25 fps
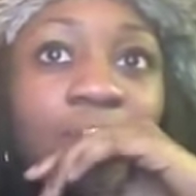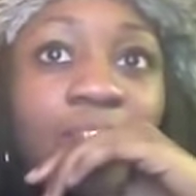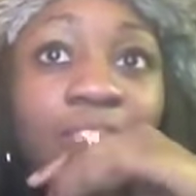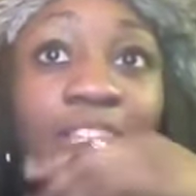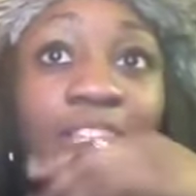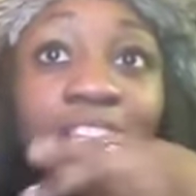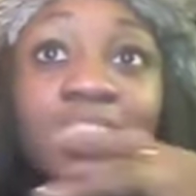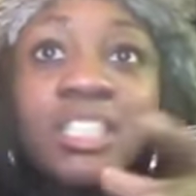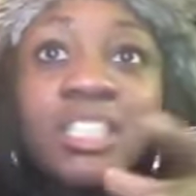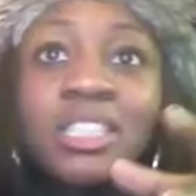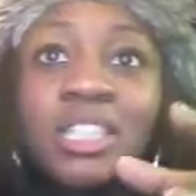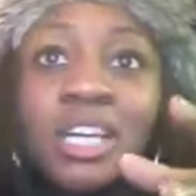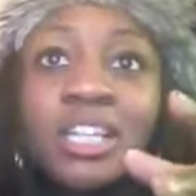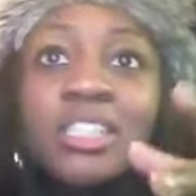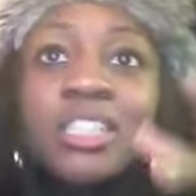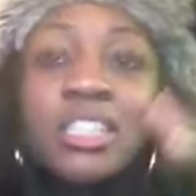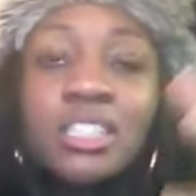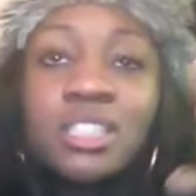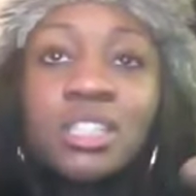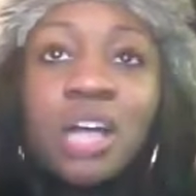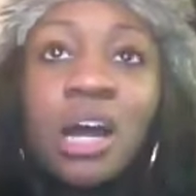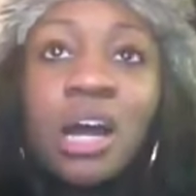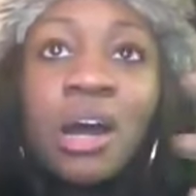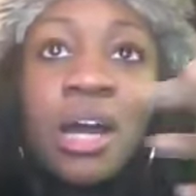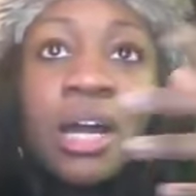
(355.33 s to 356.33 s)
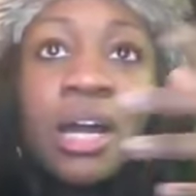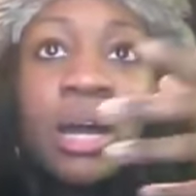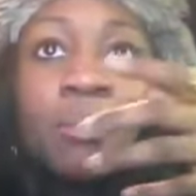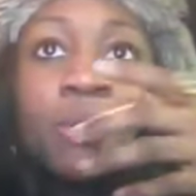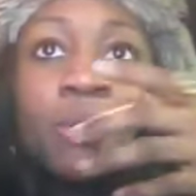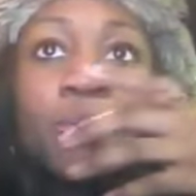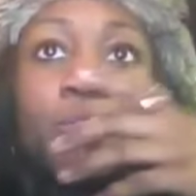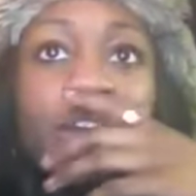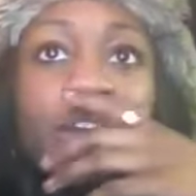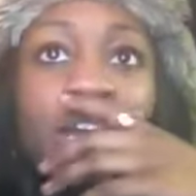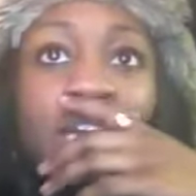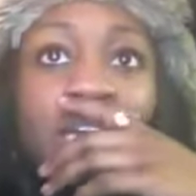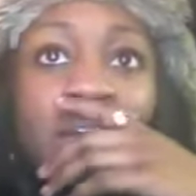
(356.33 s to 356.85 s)
This is how I am
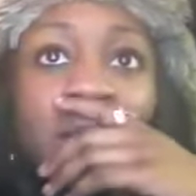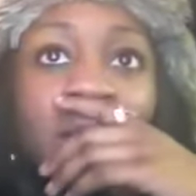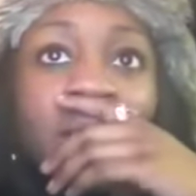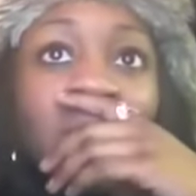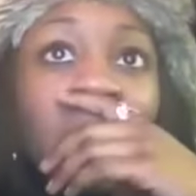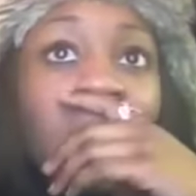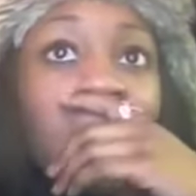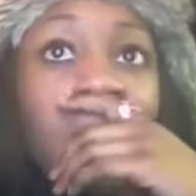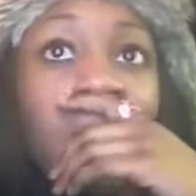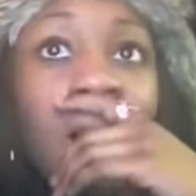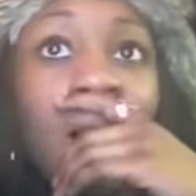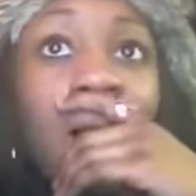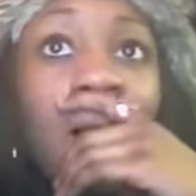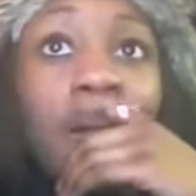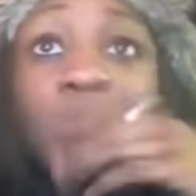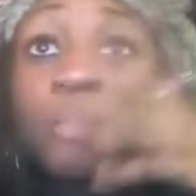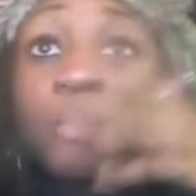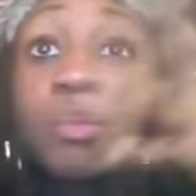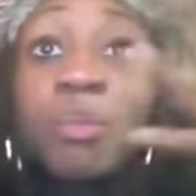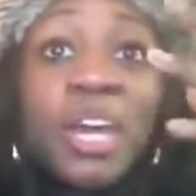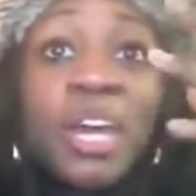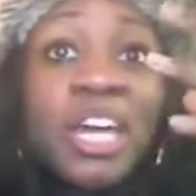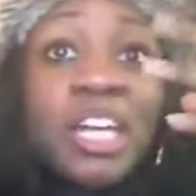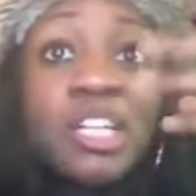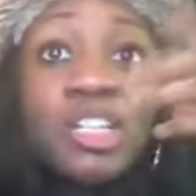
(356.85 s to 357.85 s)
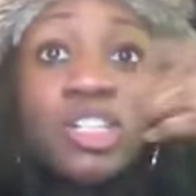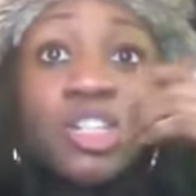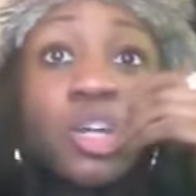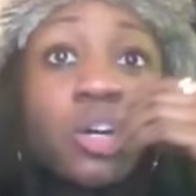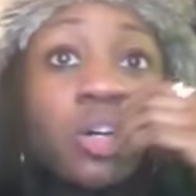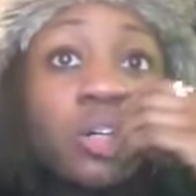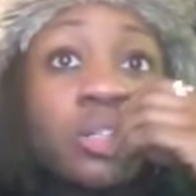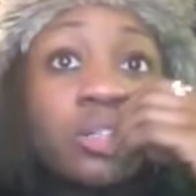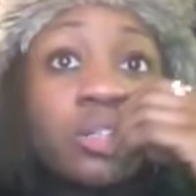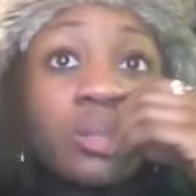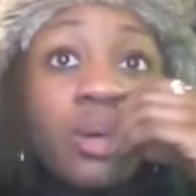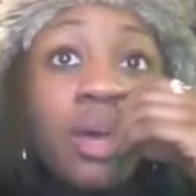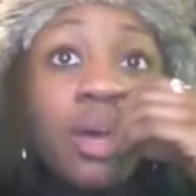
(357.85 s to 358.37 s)
on radio. I'm just picking
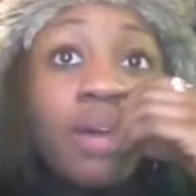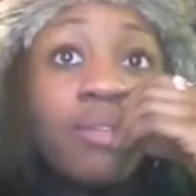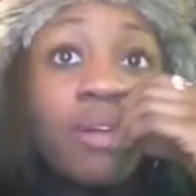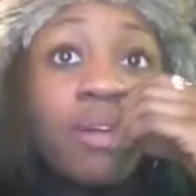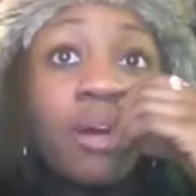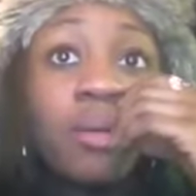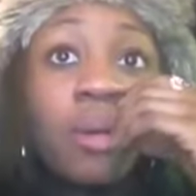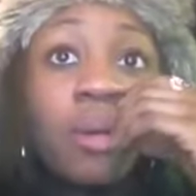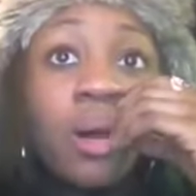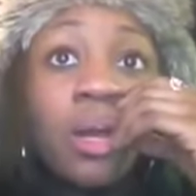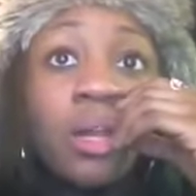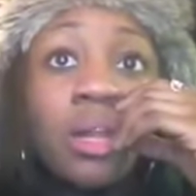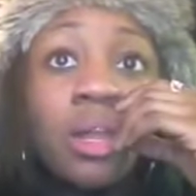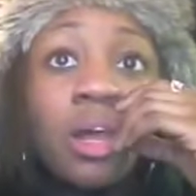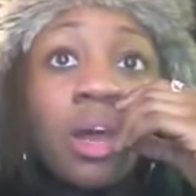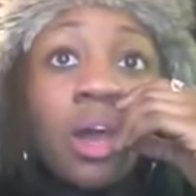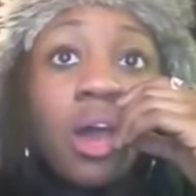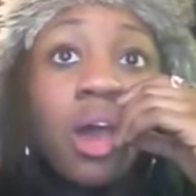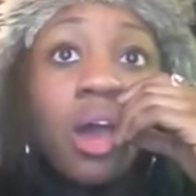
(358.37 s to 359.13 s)
songs, whatever I want.